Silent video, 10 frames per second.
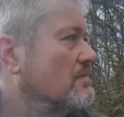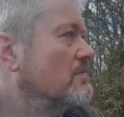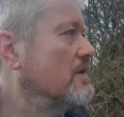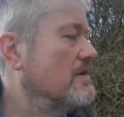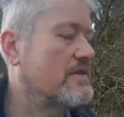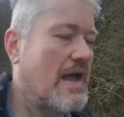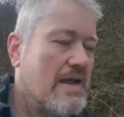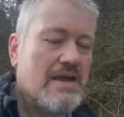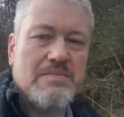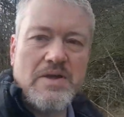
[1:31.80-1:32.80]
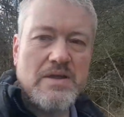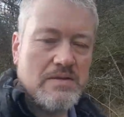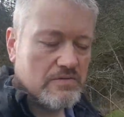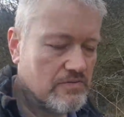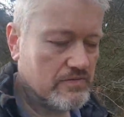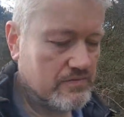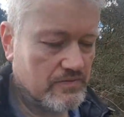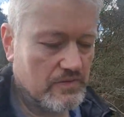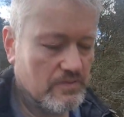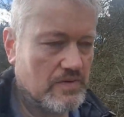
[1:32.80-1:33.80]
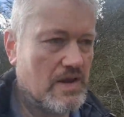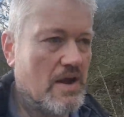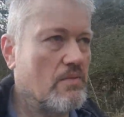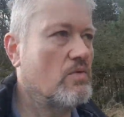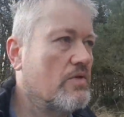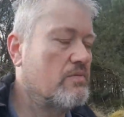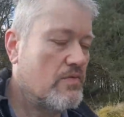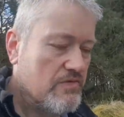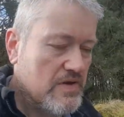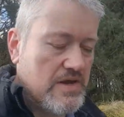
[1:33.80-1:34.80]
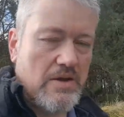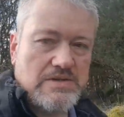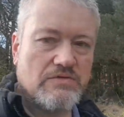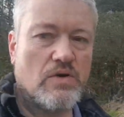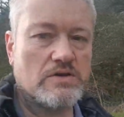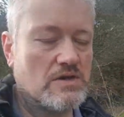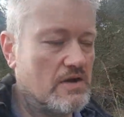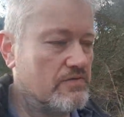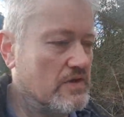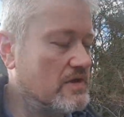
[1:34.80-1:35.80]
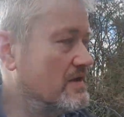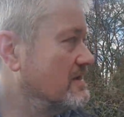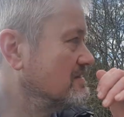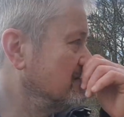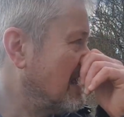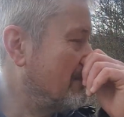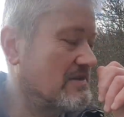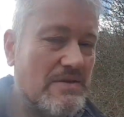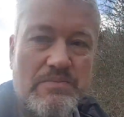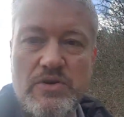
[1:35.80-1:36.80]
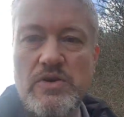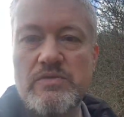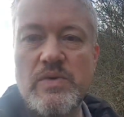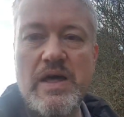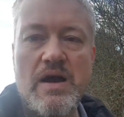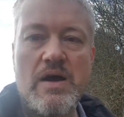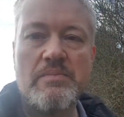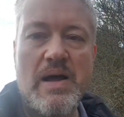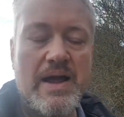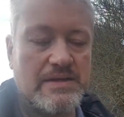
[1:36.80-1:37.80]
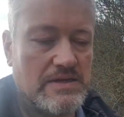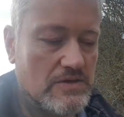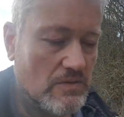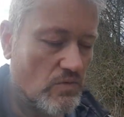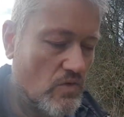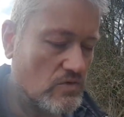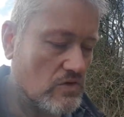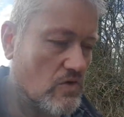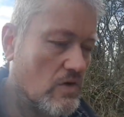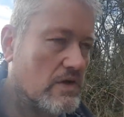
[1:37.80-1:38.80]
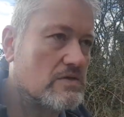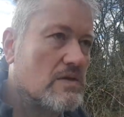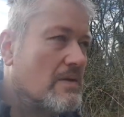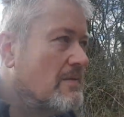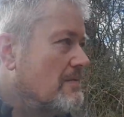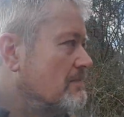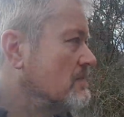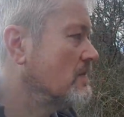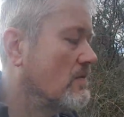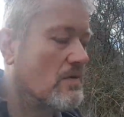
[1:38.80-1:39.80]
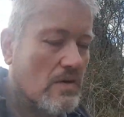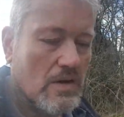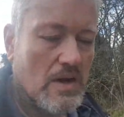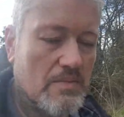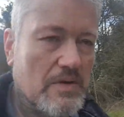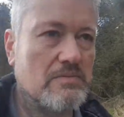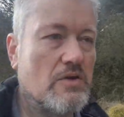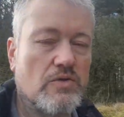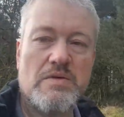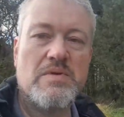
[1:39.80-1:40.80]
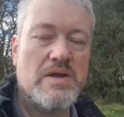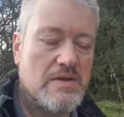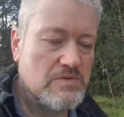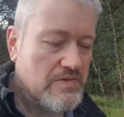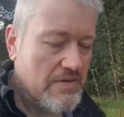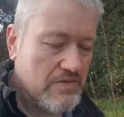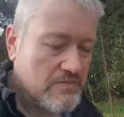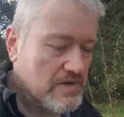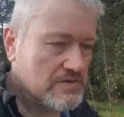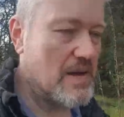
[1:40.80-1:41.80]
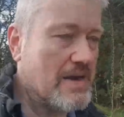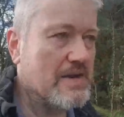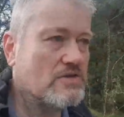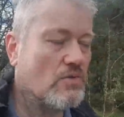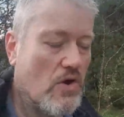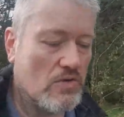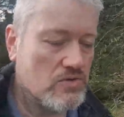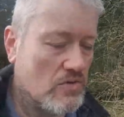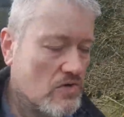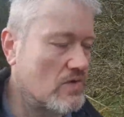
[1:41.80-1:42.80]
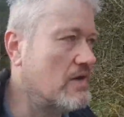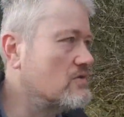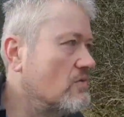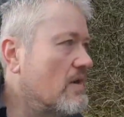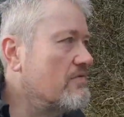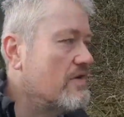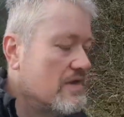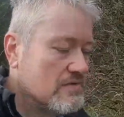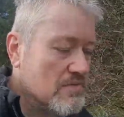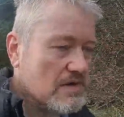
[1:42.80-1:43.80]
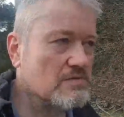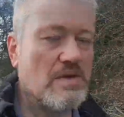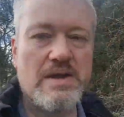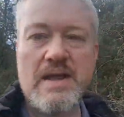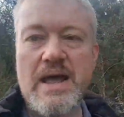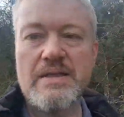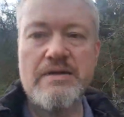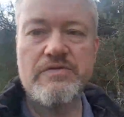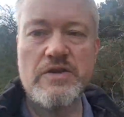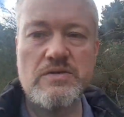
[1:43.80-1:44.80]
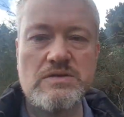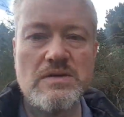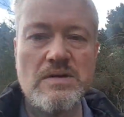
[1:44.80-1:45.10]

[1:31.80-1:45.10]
me thanking me for, you know, all the videos I've watched over the years, and how it's improved with their own paintings and watercolours and other mediums they've expanded into, oils or acrylics or whatever it is, mixed media I've used.